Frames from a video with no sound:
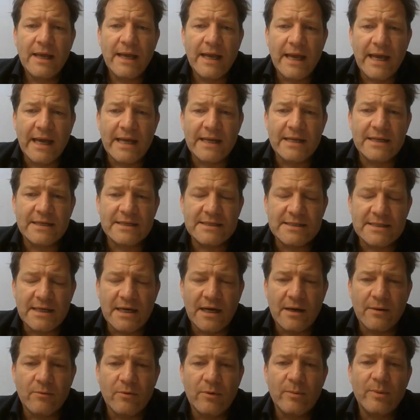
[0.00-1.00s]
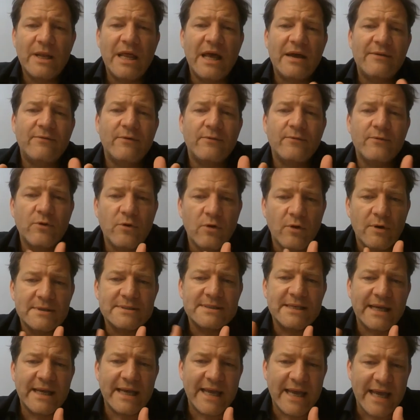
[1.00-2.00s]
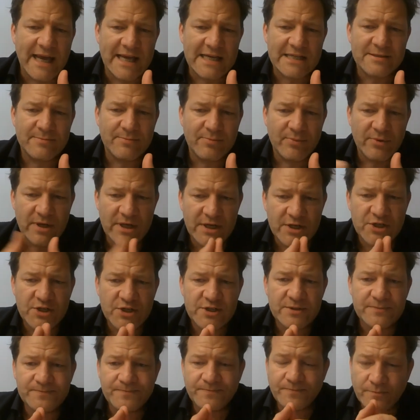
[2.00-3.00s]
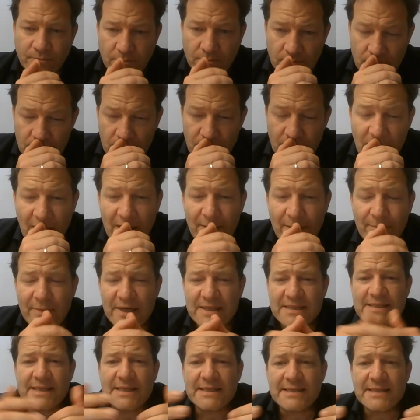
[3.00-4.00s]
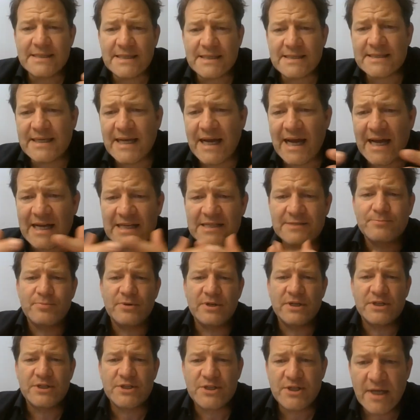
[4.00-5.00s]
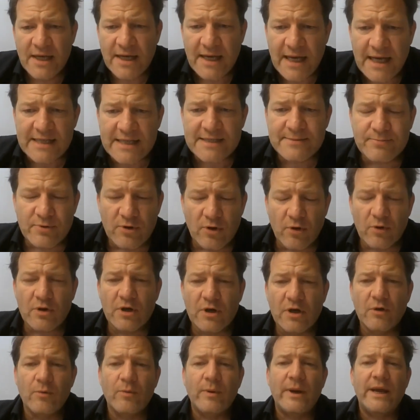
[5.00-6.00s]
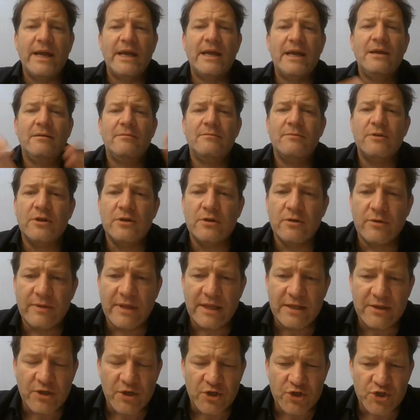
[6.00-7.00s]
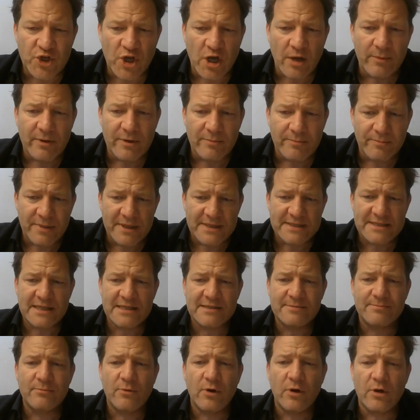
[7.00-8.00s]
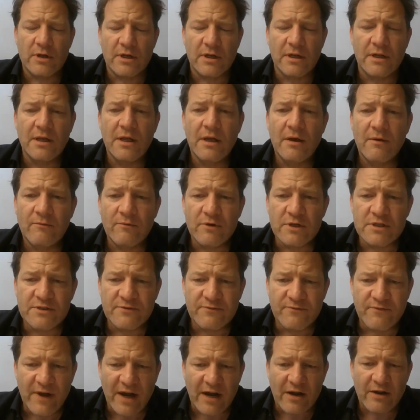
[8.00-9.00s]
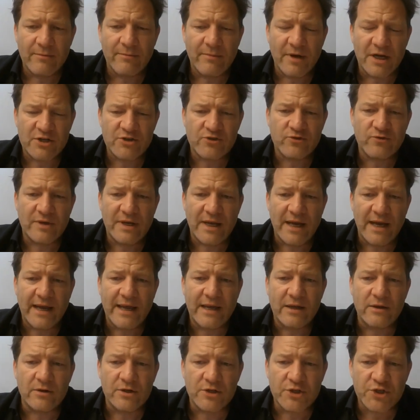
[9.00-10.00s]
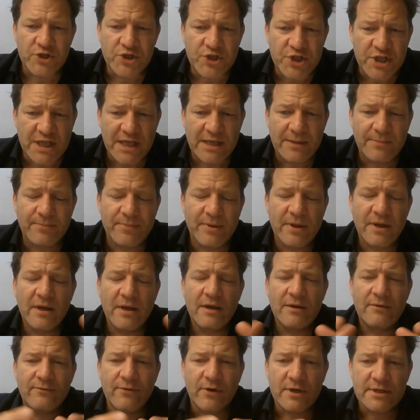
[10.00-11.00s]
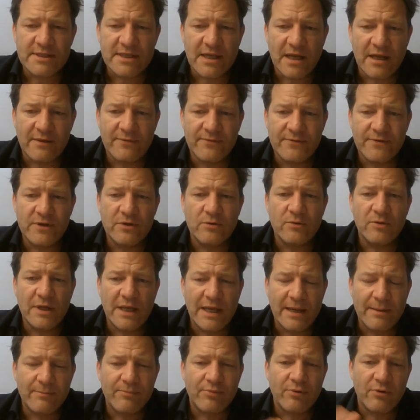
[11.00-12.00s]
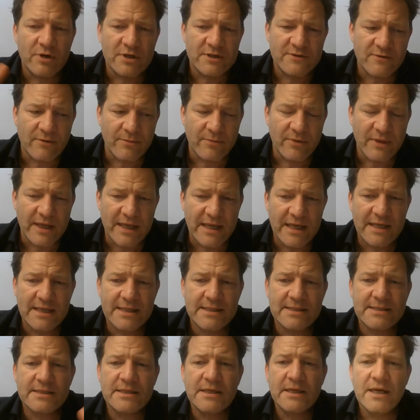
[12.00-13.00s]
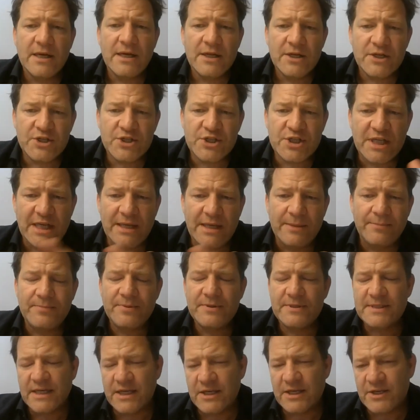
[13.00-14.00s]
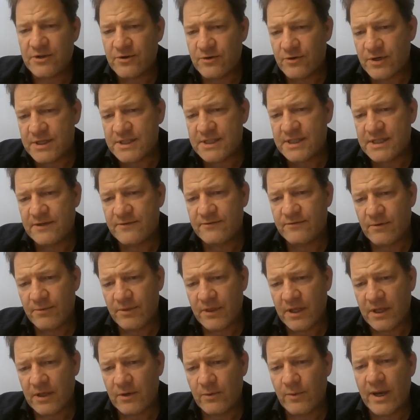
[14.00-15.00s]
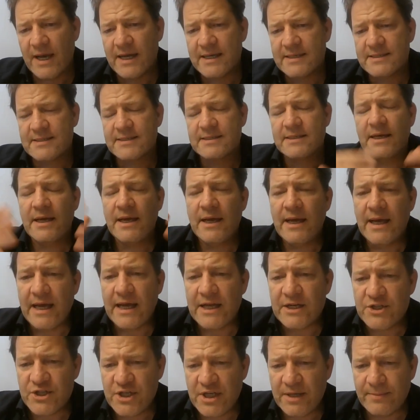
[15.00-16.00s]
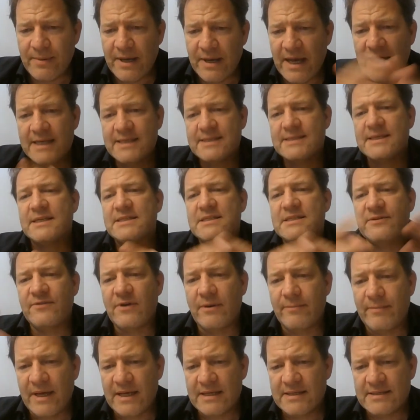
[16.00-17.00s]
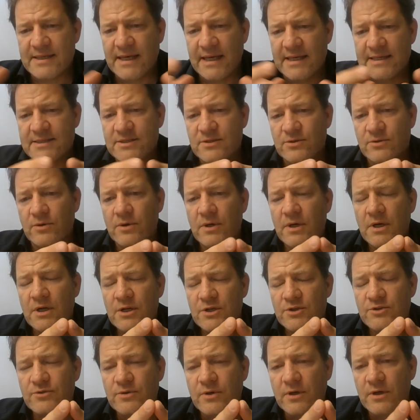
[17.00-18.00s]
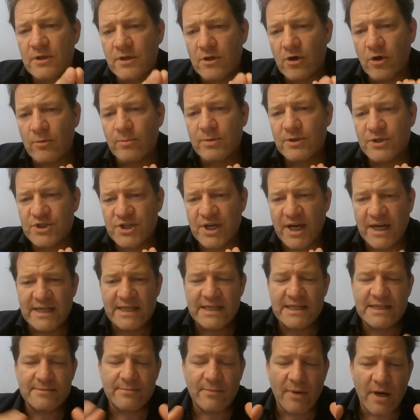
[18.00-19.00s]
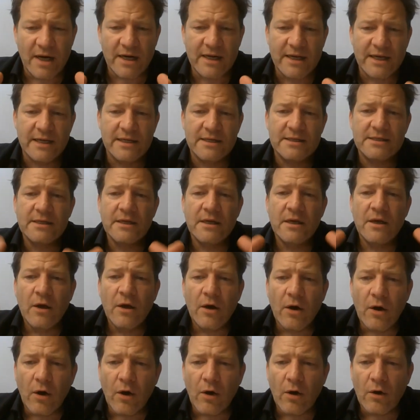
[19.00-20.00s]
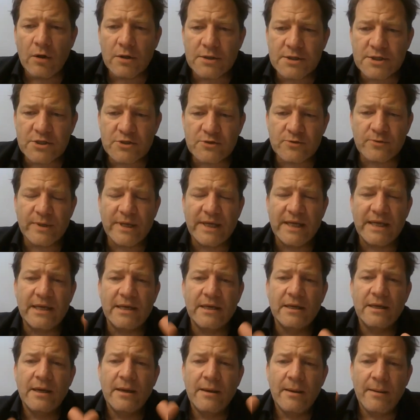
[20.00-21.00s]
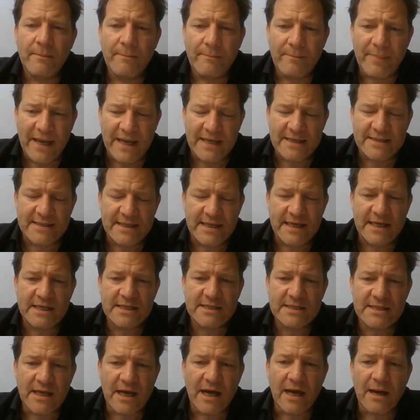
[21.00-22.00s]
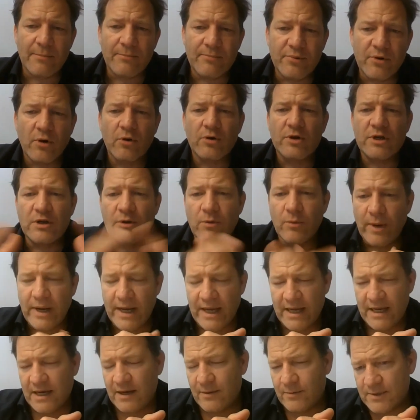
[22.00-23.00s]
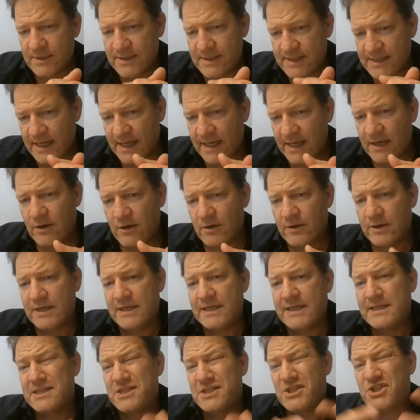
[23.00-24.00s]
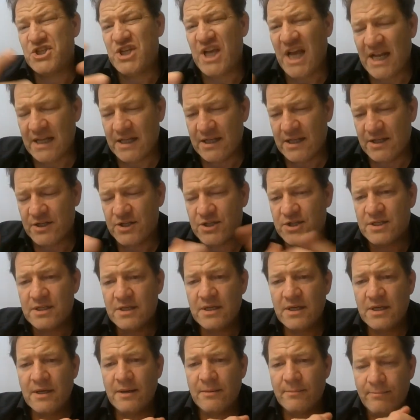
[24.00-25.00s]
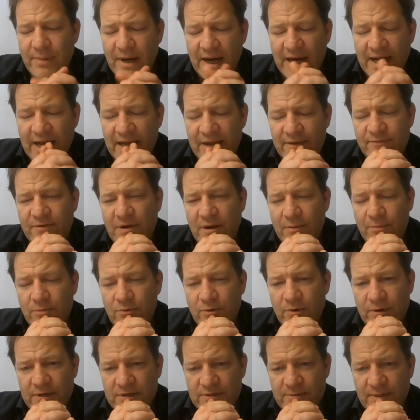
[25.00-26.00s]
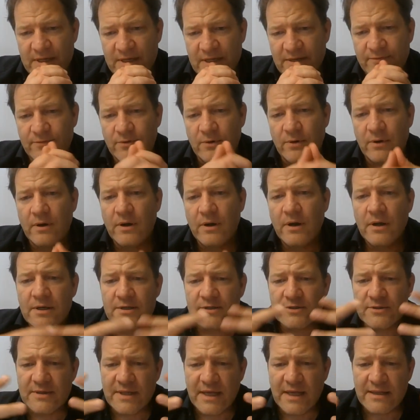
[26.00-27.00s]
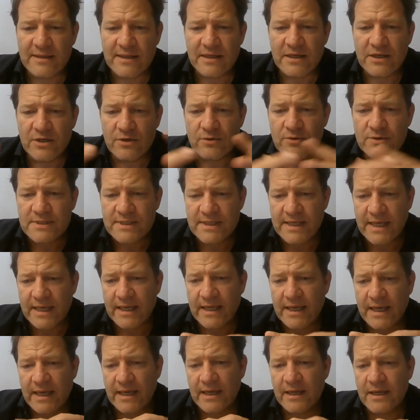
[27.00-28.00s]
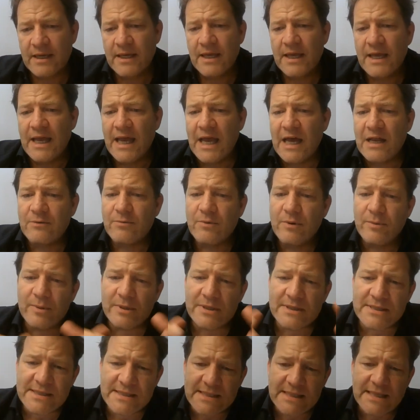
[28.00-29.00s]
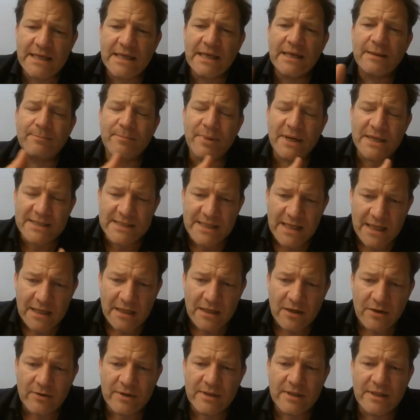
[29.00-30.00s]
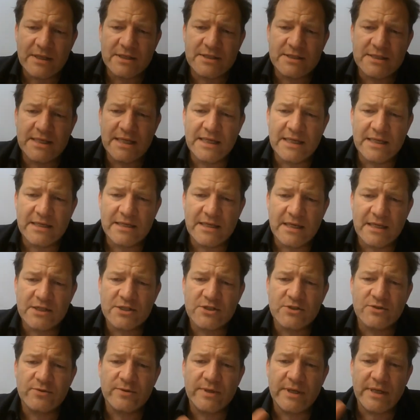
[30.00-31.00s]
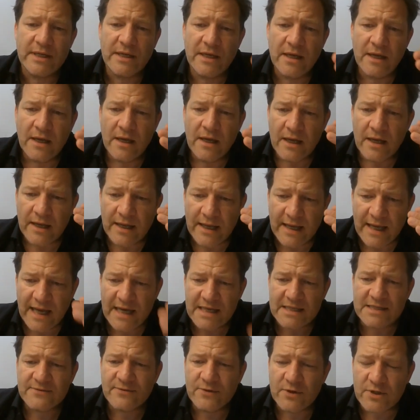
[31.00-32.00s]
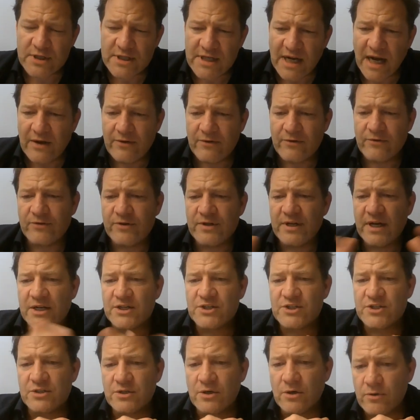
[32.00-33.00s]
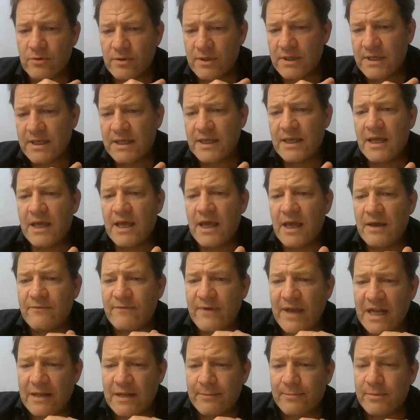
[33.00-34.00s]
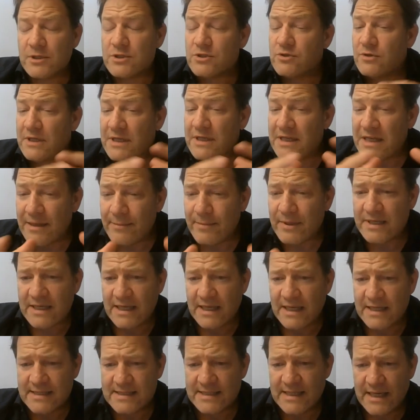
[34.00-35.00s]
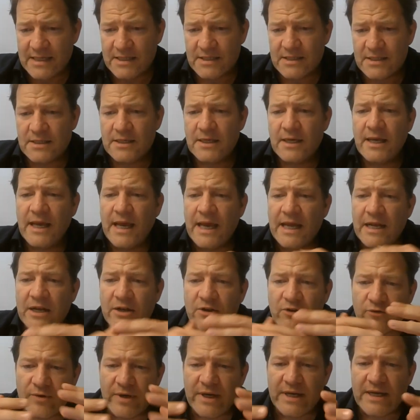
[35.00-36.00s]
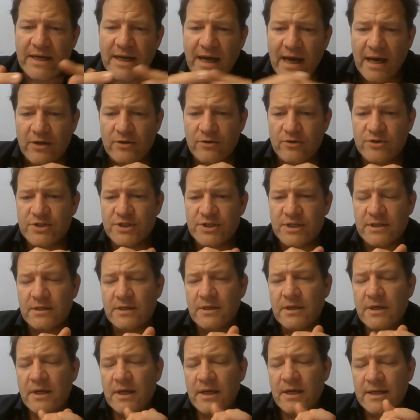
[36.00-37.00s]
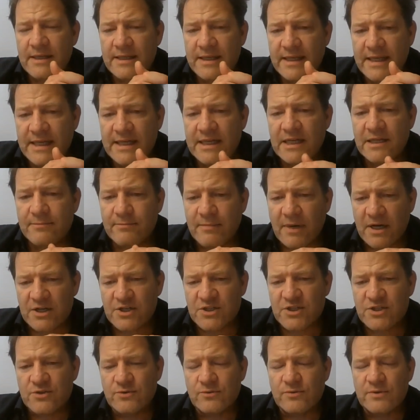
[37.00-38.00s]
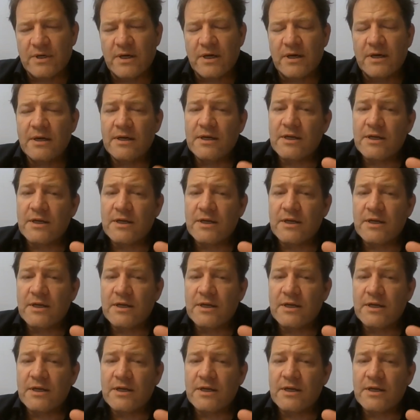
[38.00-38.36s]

And we will have, of course, a gas bridge. But since this gas bridge has broken away, you know that the German business model was very much relying on cheap fossil fuel imports from the East, cheap security from the US, and cheap access, if I may say so, to a global Chinese market. All 3 basics are broken away, I would say, or at least challenged by February 24. So there's a new thinking, and we will see, particularly in the steel industry, gas for direct reduction only available to a limited extent, and green hydrogen needed much sooner.